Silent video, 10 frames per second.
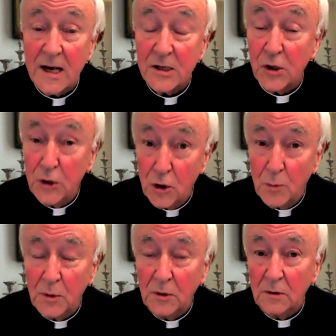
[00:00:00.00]
as a
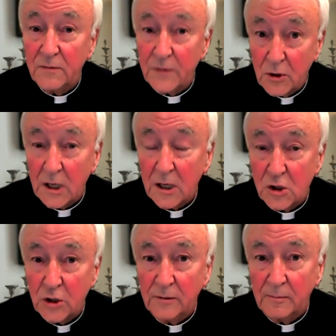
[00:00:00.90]
noble vocation.